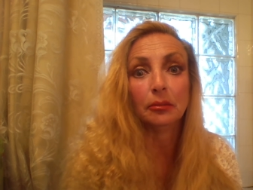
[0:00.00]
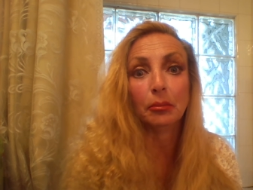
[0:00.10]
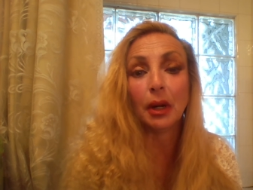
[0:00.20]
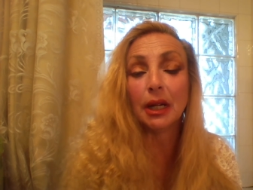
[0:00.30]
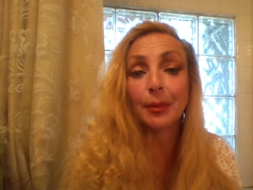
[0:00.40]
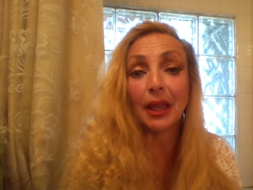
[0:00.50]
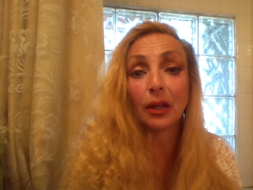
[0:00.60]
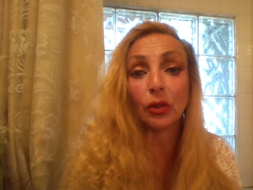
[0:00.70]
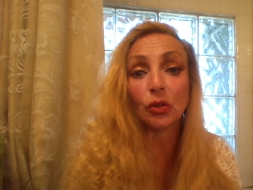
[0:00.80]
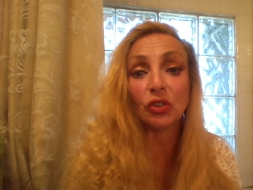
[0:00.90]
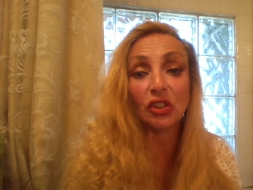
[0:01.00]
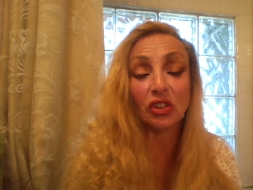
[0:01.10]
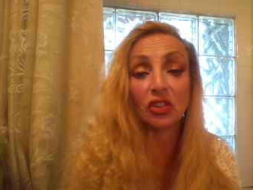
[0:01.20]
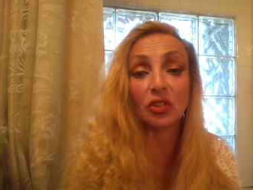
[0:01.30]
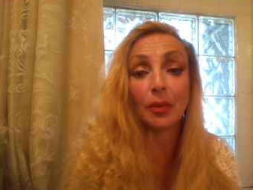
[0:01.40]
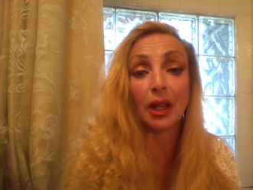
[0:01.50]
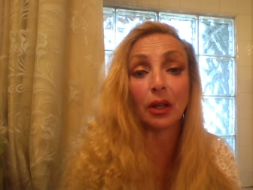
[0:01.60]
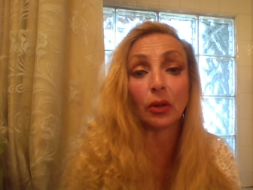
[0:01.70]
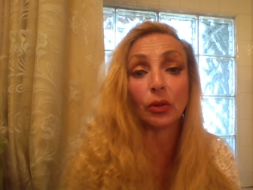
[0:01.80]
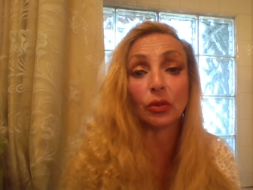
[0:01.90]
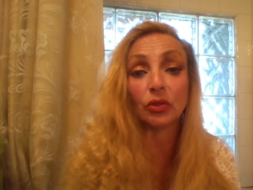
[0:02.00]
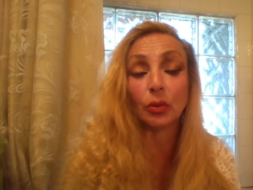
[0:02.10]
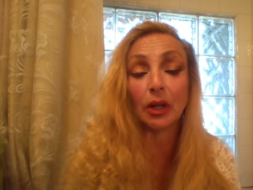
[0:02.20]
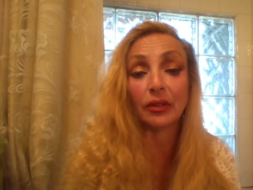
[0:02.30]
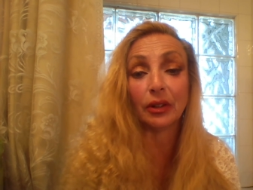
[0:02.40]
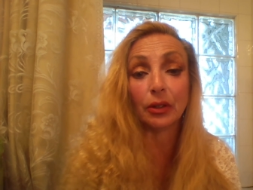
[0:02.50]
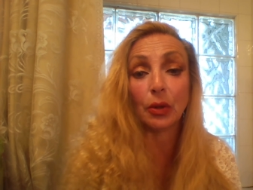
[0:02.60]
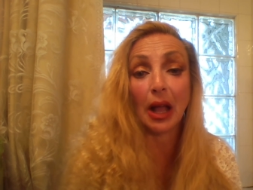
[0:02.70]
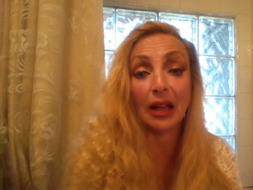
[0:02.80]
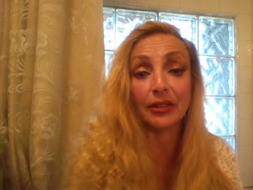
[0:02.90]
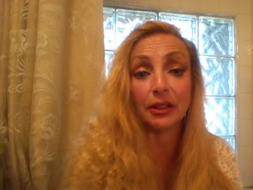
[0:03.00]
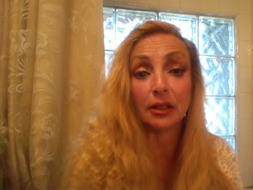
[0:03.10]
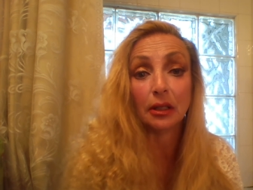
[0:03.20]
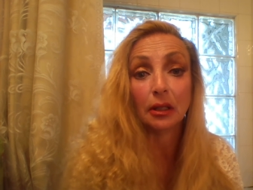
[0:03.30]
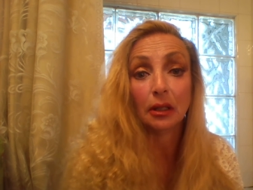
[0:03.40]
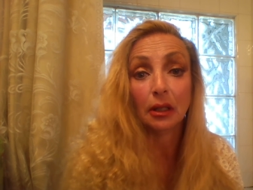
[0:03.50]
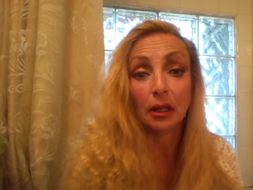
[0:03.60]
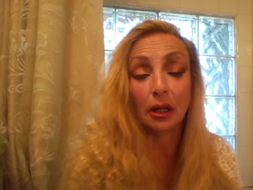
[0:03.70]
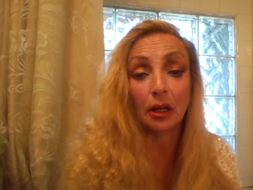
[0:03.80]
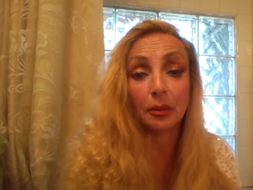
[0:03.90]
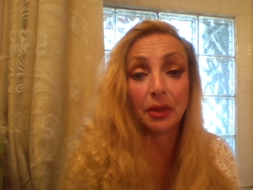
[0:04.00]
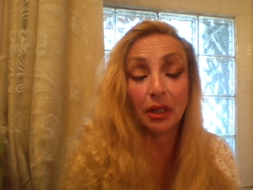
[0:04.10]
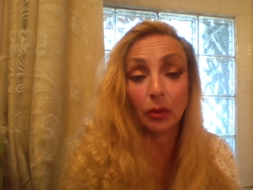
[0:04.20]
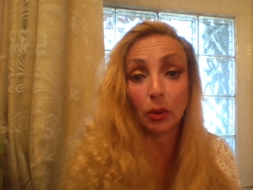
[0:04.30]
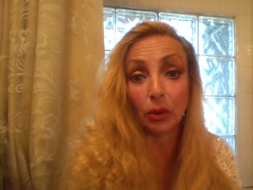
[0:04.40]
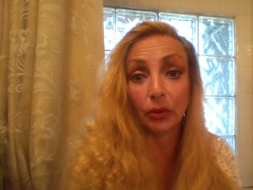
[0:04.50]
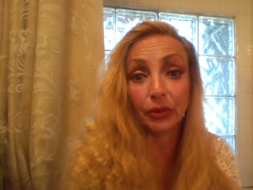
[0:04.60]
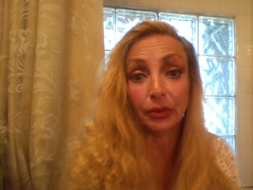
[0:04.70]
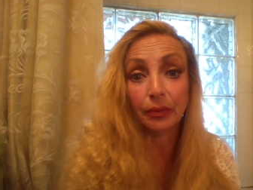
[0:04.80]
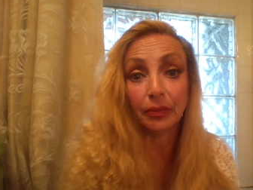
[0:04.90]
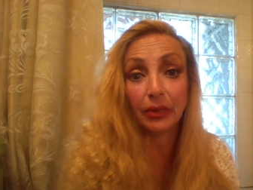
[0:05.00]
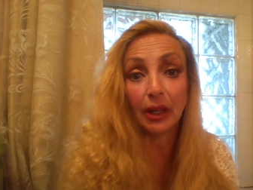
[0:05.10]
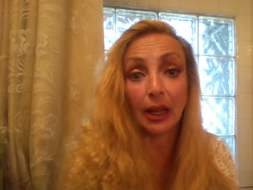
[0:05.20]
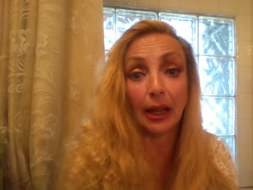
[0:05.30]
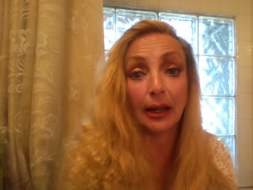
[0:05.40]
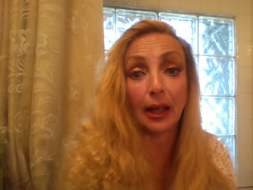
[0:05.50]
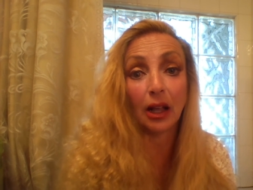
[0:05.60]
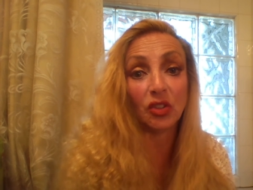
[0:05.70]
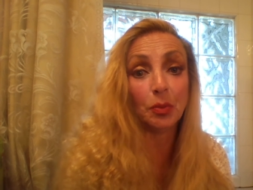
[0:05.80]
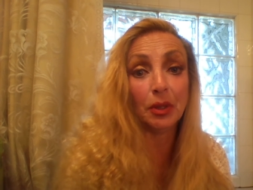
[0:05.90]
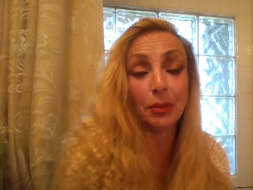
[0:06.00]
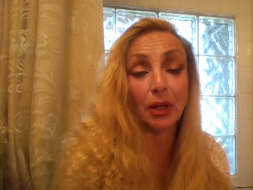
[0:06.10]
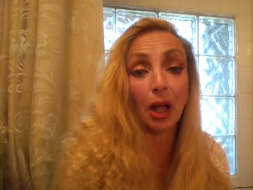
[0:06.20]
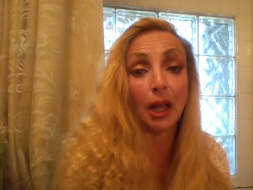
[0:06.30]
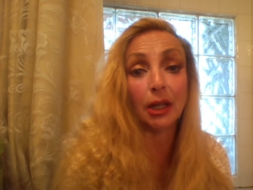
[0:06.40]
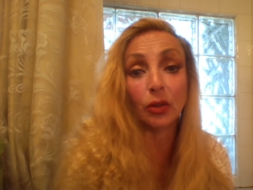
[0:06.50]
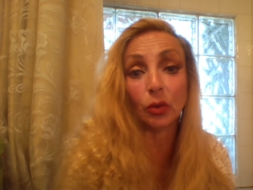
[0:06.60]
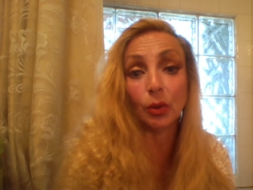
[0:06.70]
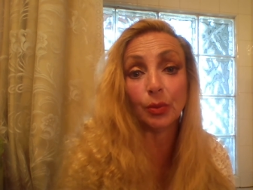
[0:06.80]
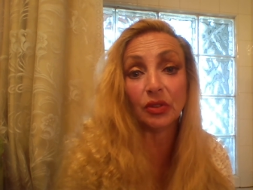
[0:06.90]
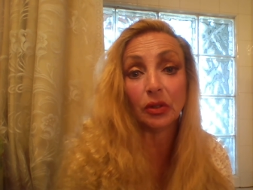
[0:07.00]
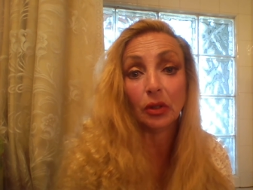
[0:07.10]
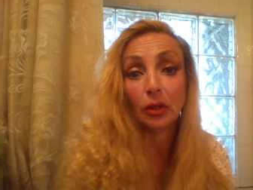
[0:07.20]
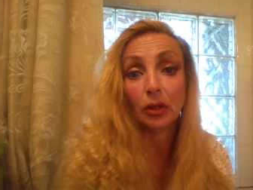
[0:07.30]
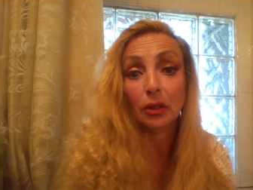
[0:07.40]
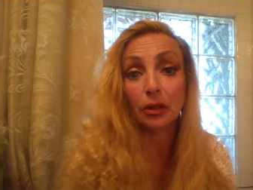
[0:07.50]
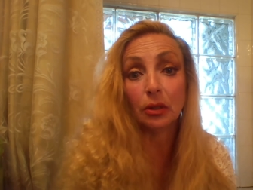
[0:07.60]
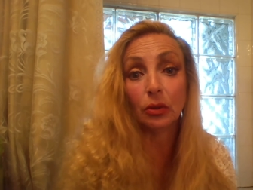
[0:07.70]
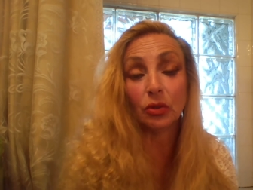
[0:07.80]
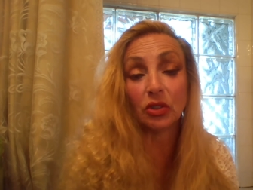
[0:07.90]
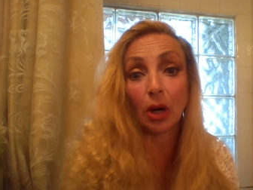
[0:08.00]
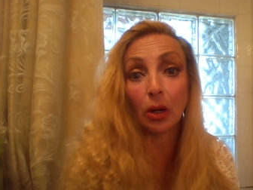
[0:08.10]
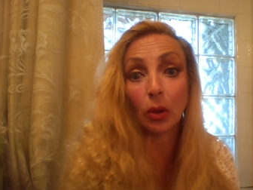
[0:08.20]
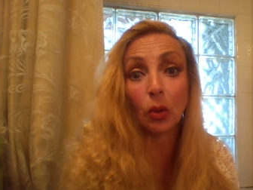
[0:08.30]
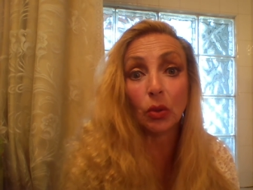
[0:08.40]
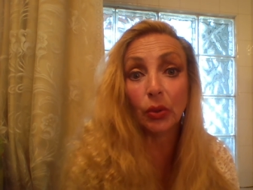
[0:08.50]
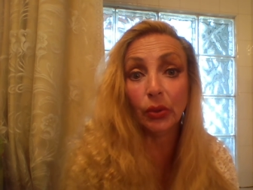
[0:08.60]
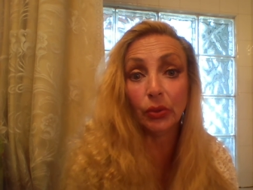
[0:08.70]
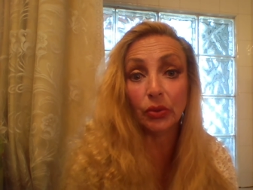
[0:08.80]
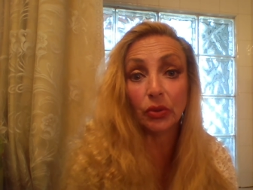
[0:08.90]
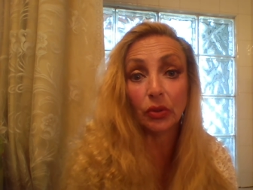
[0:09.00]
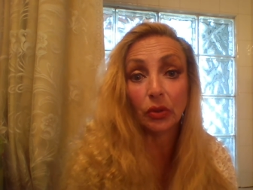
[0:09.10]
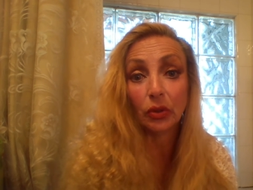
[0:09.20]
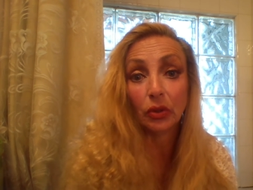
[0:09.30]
money makers, decision makers, whatever you have it, um, in the world, and has been behind groups to start whole coups